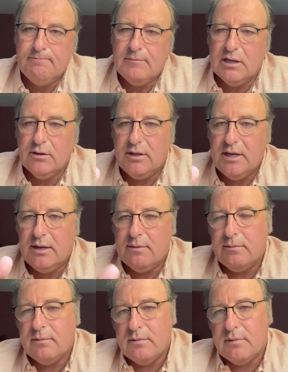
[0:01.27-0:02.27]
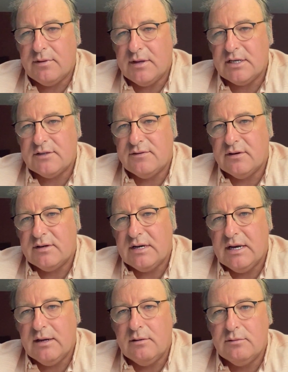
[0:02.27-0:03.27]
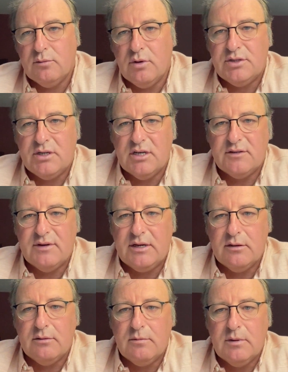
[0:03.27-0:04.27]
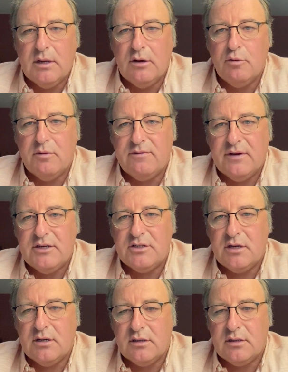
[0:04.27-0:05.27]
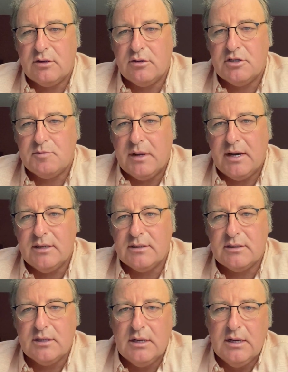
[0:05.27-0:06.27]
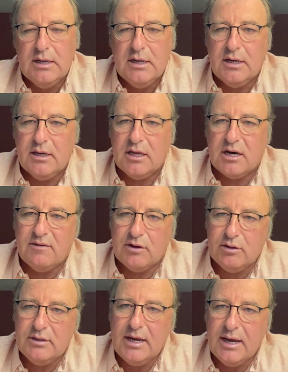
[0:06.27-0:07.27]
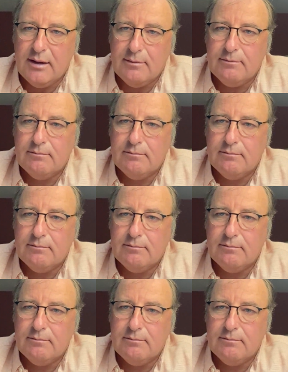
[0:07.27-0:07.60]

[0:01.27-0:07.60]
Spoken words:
Hello there, thanks for watching this video. I hope it finds you in good spirits and that you're having a good day.